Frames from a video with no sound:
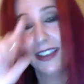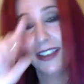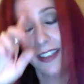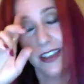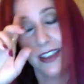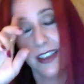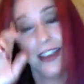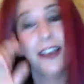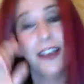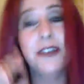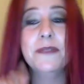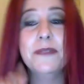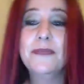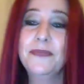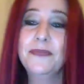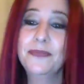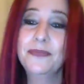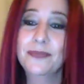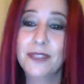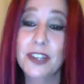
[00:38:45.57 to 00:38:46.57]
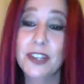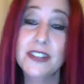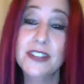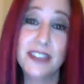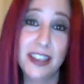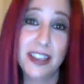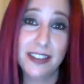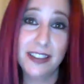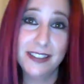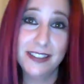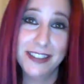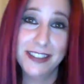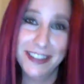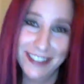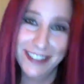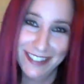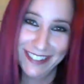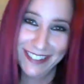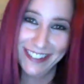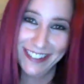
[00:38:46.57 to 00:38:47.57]
Good sex.
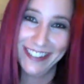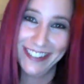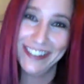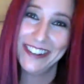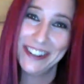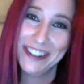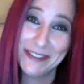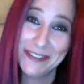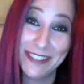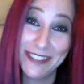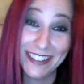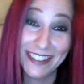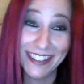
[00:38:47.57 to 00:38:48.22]
You know what I mean?